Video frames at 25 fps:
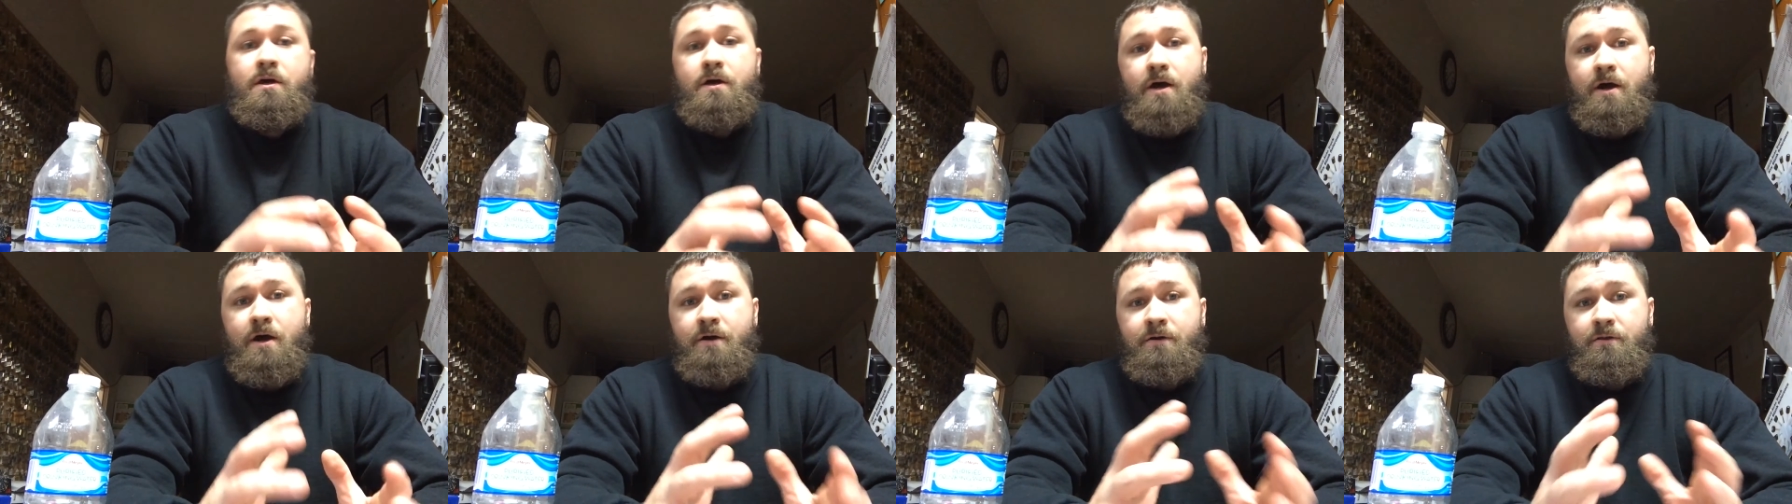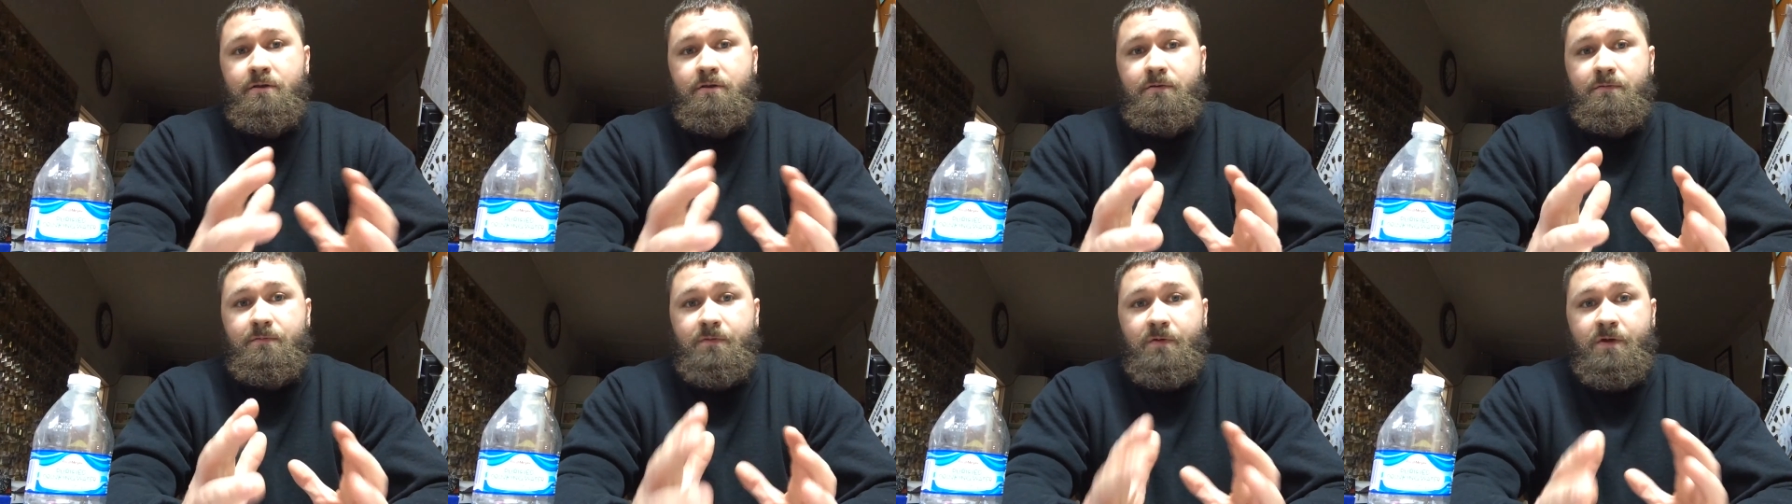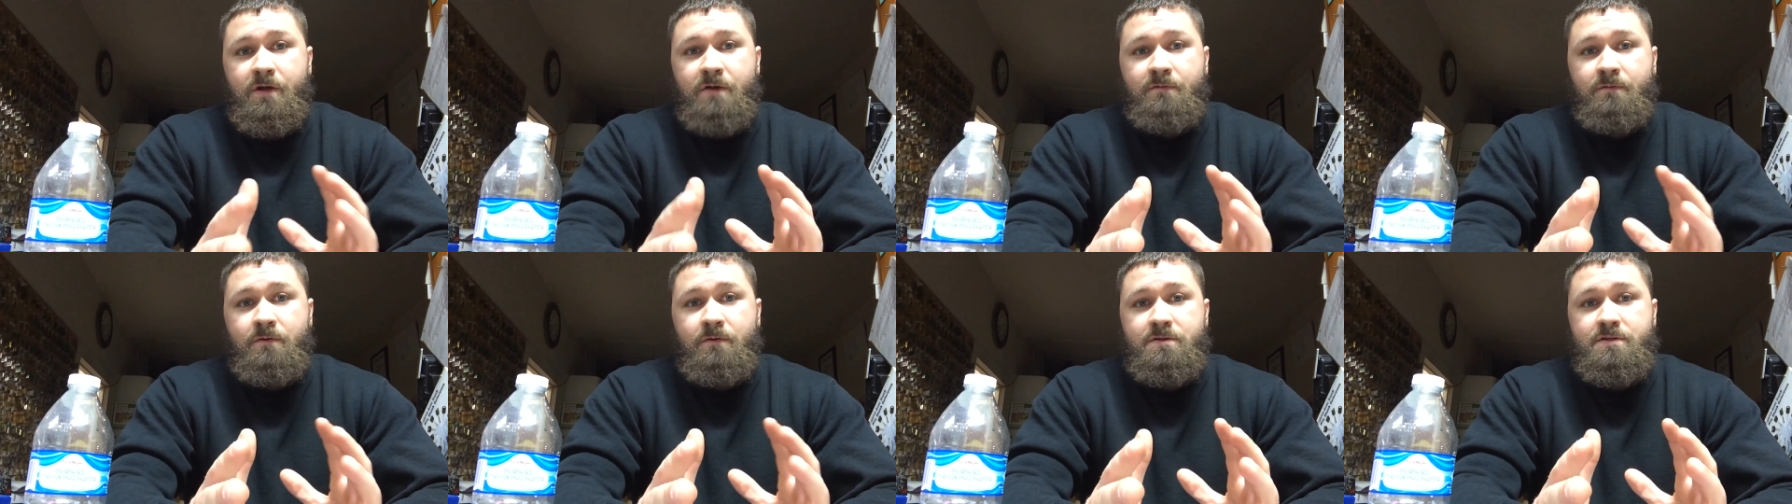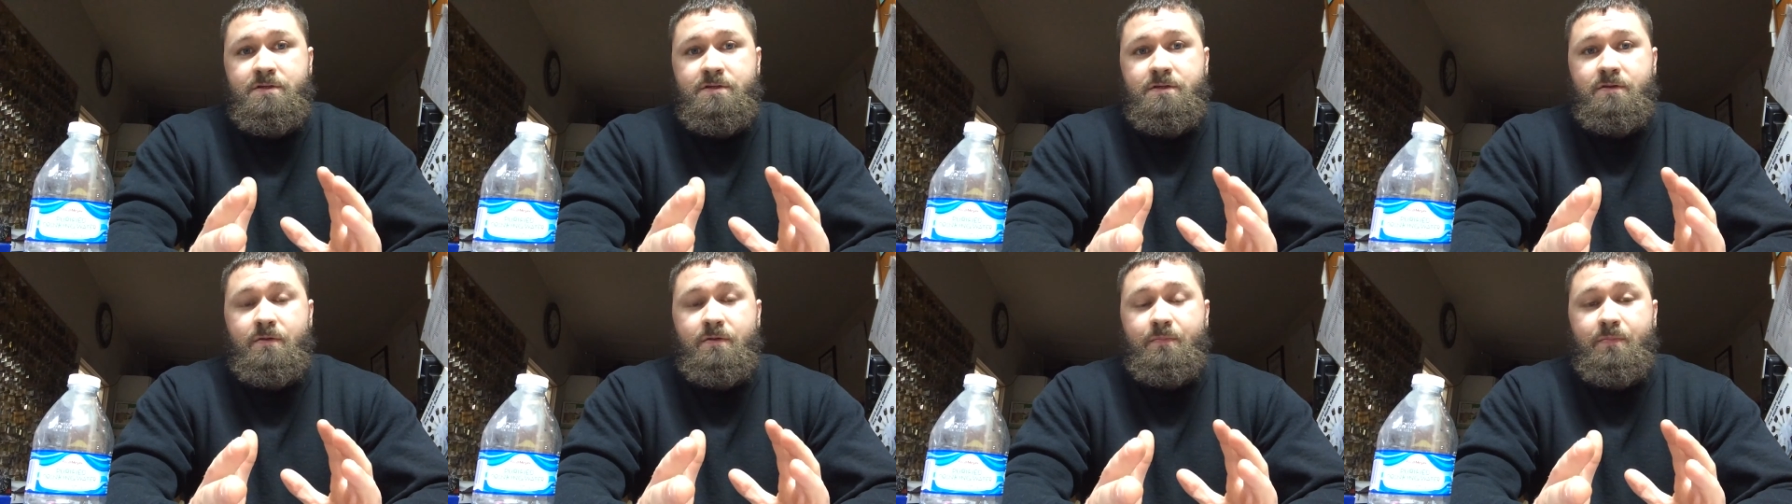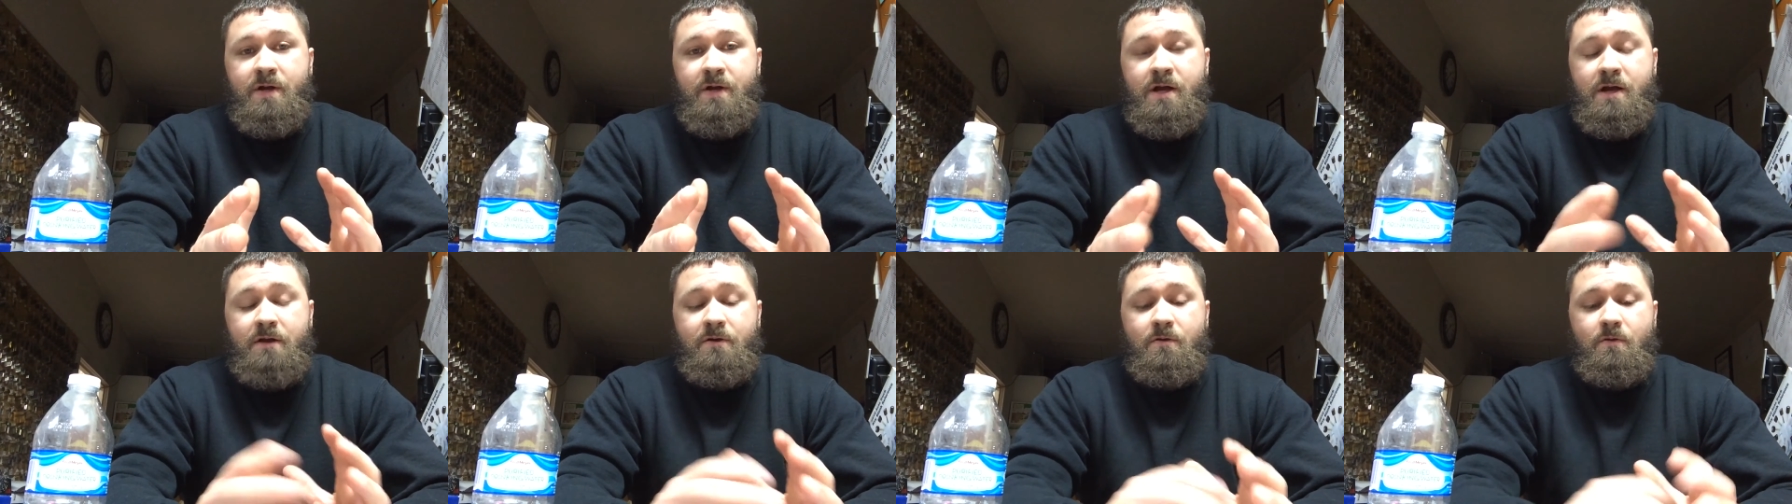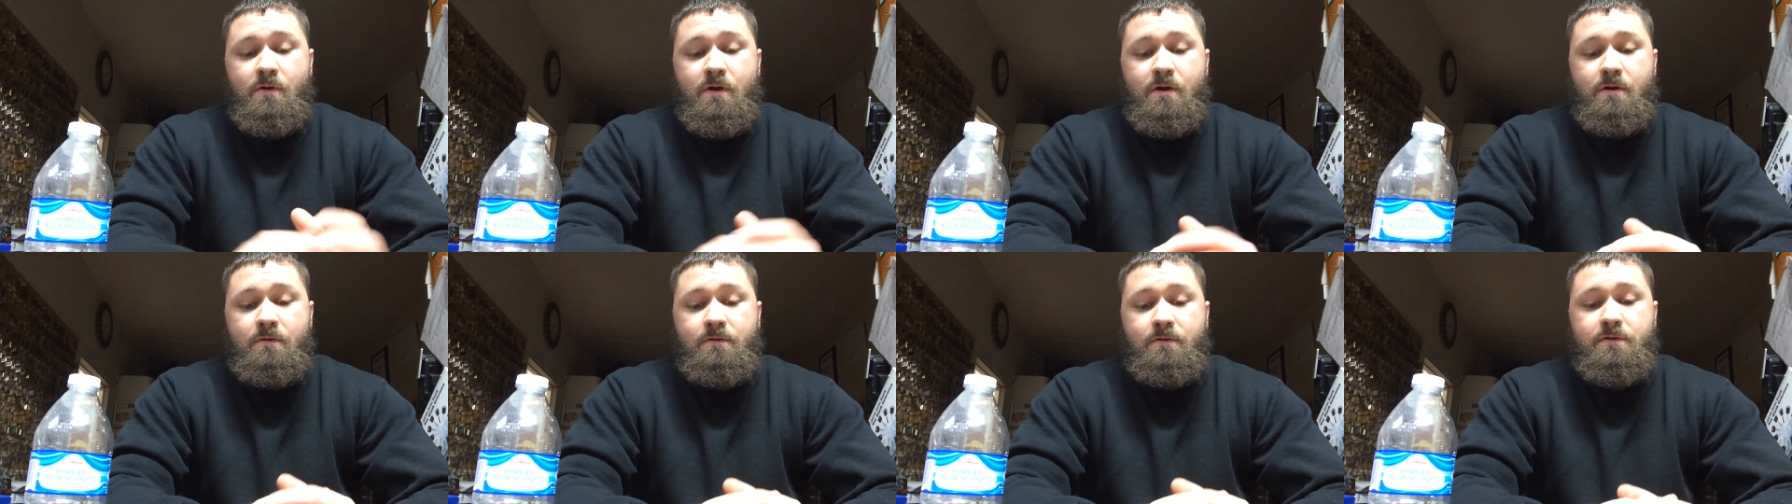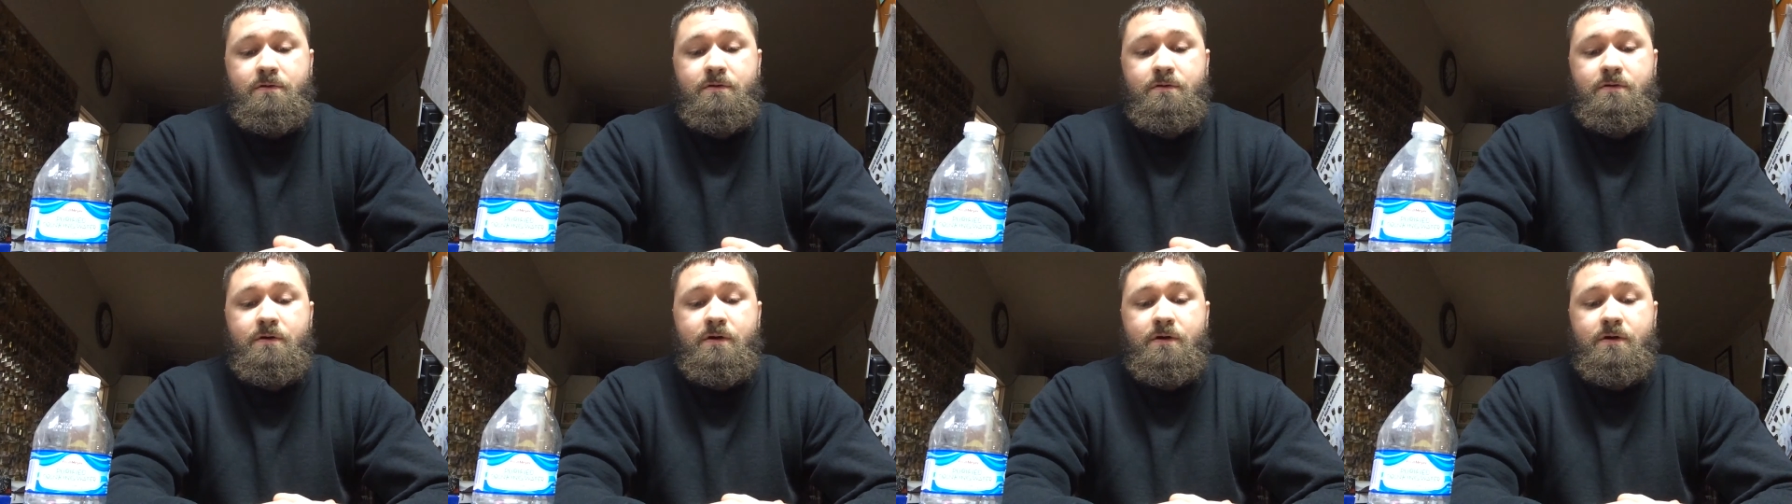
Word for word: out of the flavors in the background,